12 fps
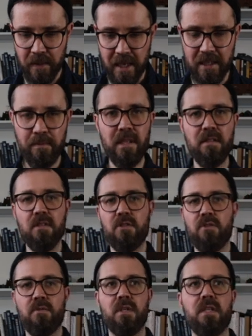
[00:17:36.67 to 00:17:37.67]
Especially
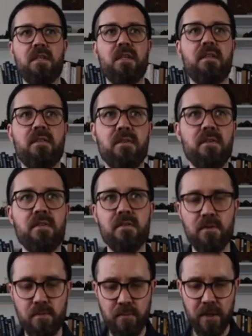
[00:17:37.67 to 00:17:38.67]
during like the
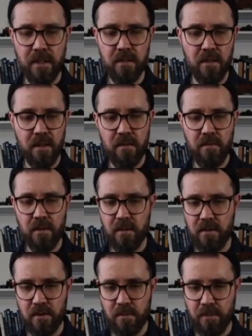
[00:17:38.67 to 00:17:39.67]
springtime,
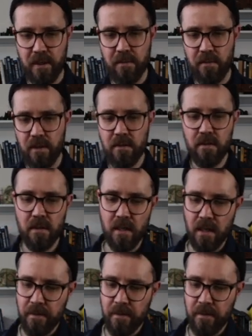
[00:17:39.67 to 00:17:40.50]
the spring months.